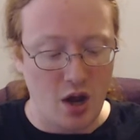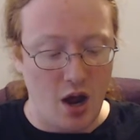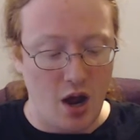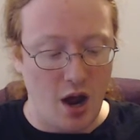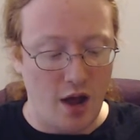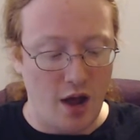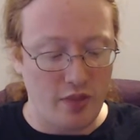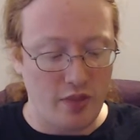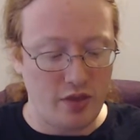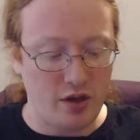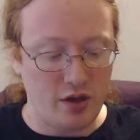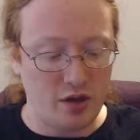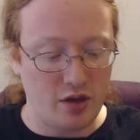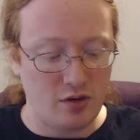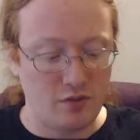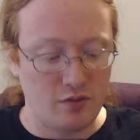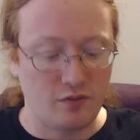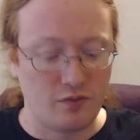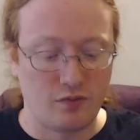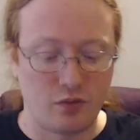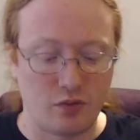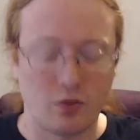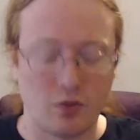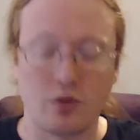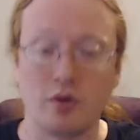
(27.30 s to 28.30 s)
And then
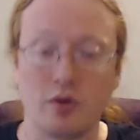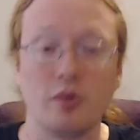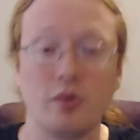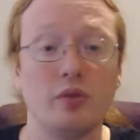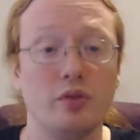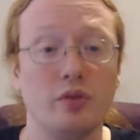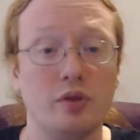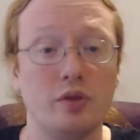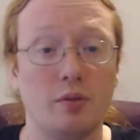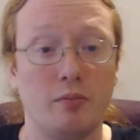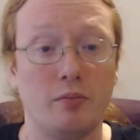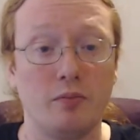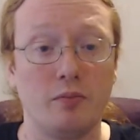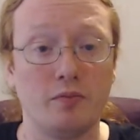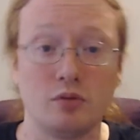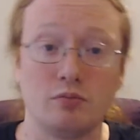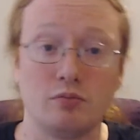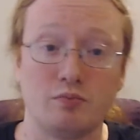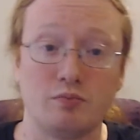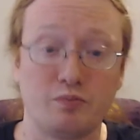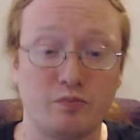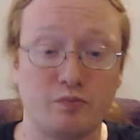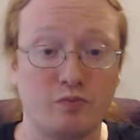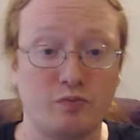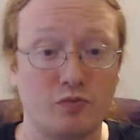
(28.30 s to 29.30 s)
for the
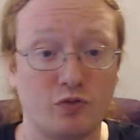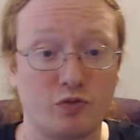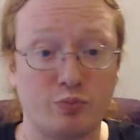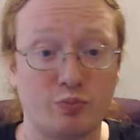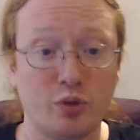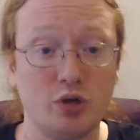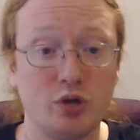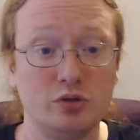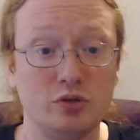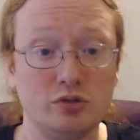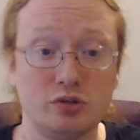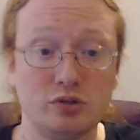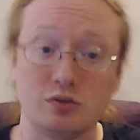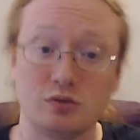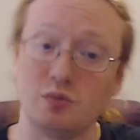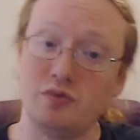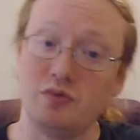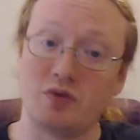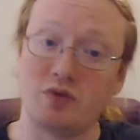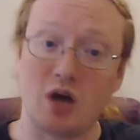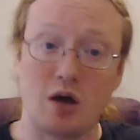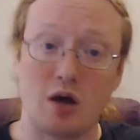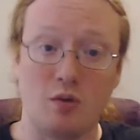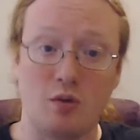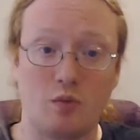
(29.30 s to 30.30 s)
sprues, we've
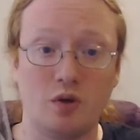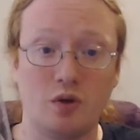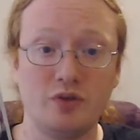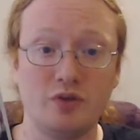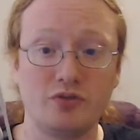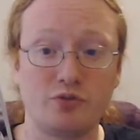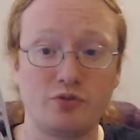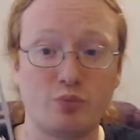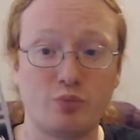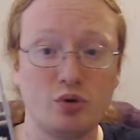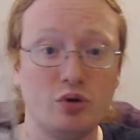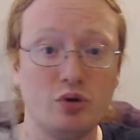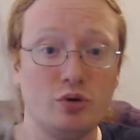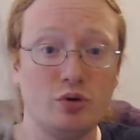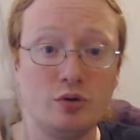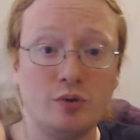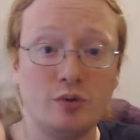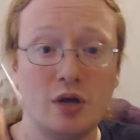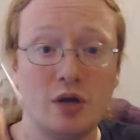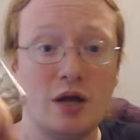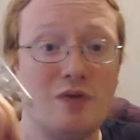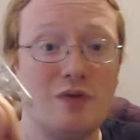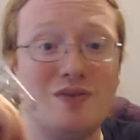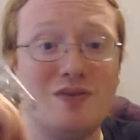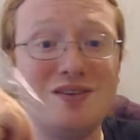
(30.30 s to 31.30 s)
got one sprue.
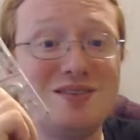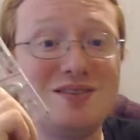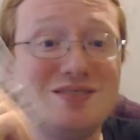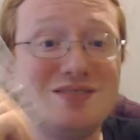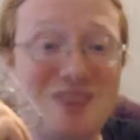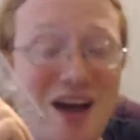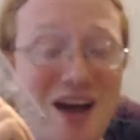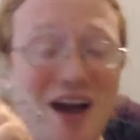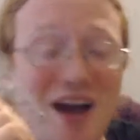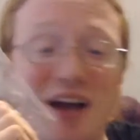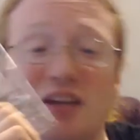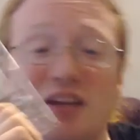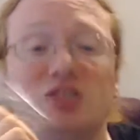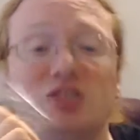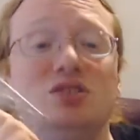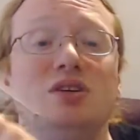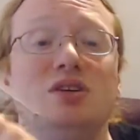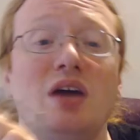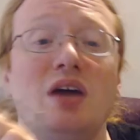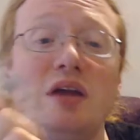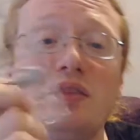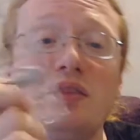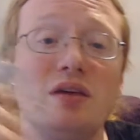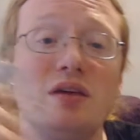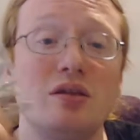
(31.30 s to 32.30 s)
This is actually,
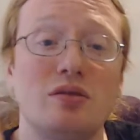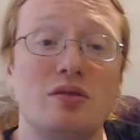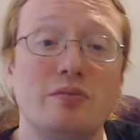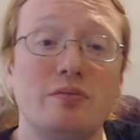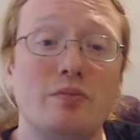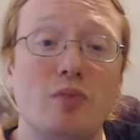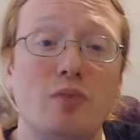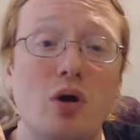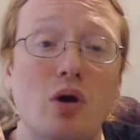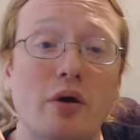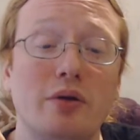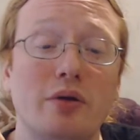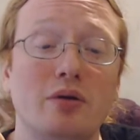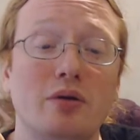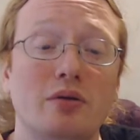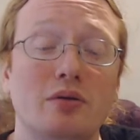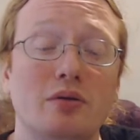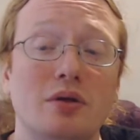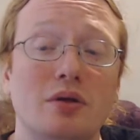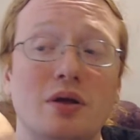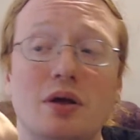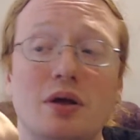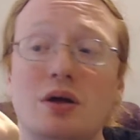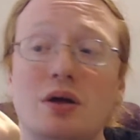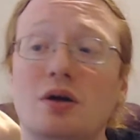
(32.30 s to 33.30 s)
I think, the
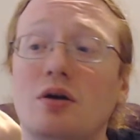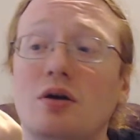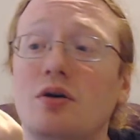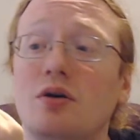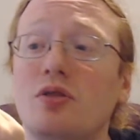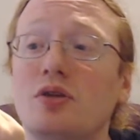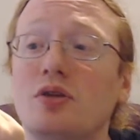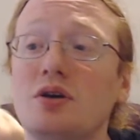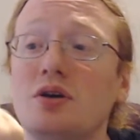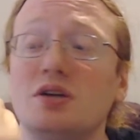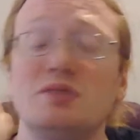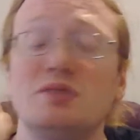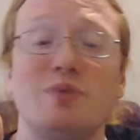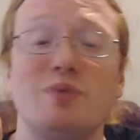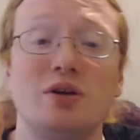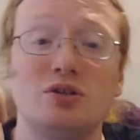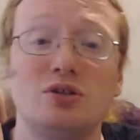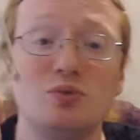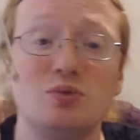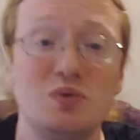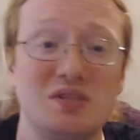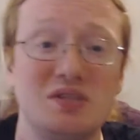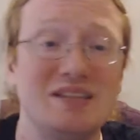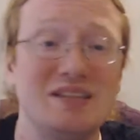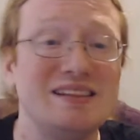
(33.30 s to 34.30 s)
model or the expansion
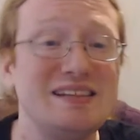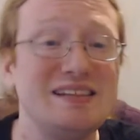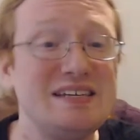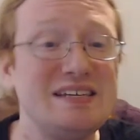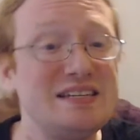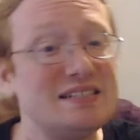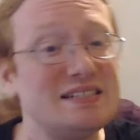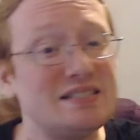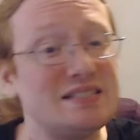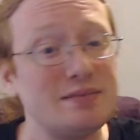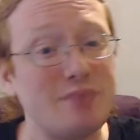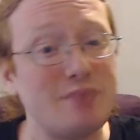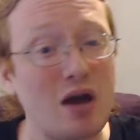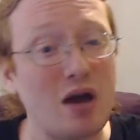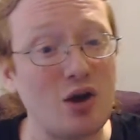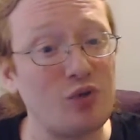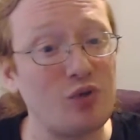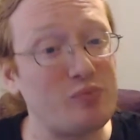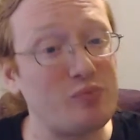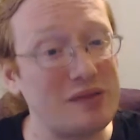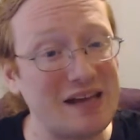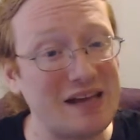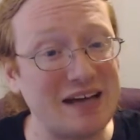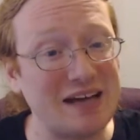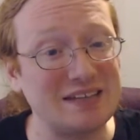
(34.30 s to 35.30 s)
with the least amount of
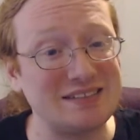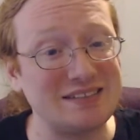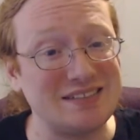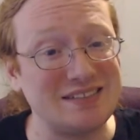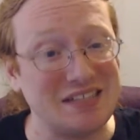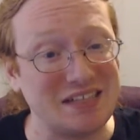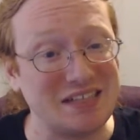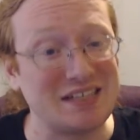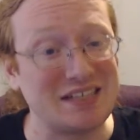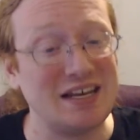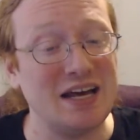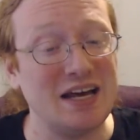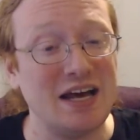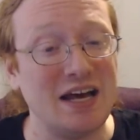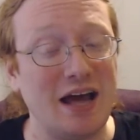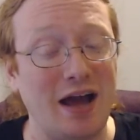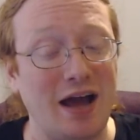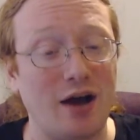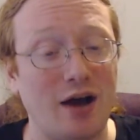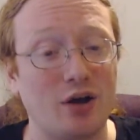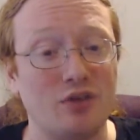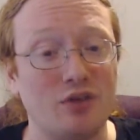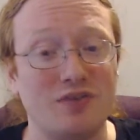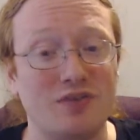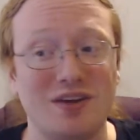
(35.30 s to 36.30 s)
plastic
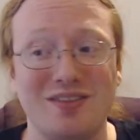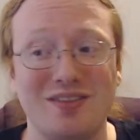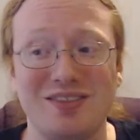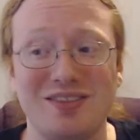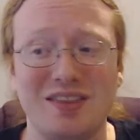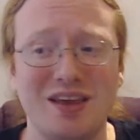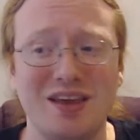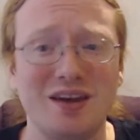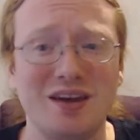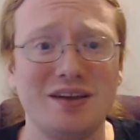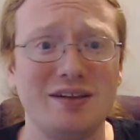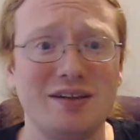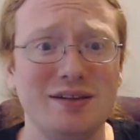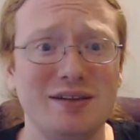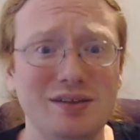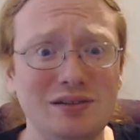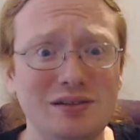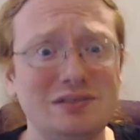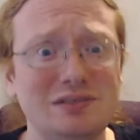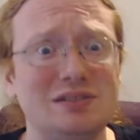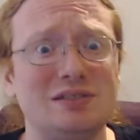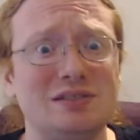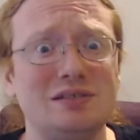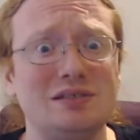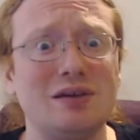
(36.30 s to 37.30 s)
out of it. That
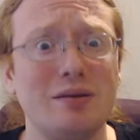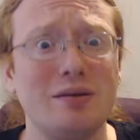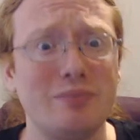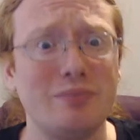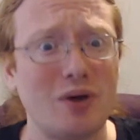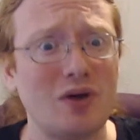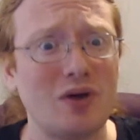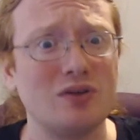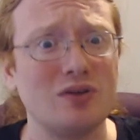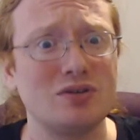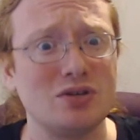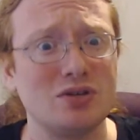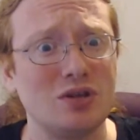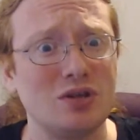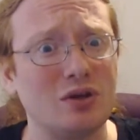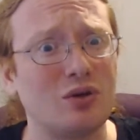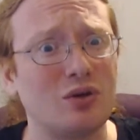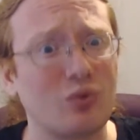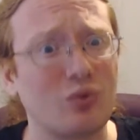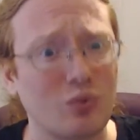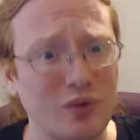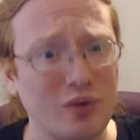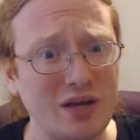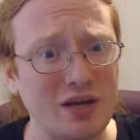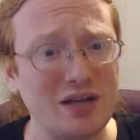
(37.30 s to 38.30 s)
includes compared to the
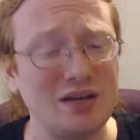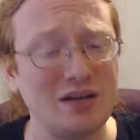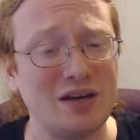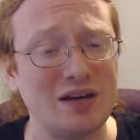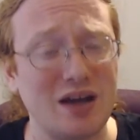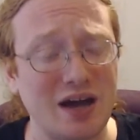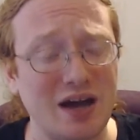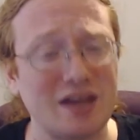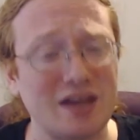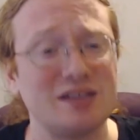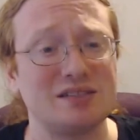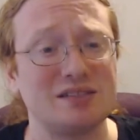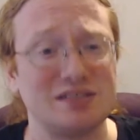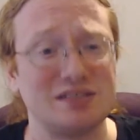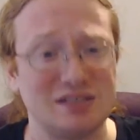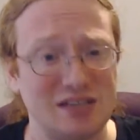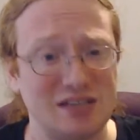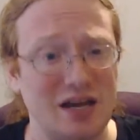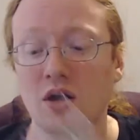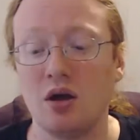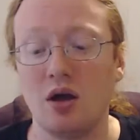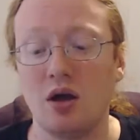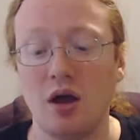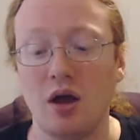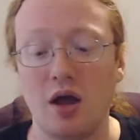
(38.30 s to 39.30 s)
Green Knight set.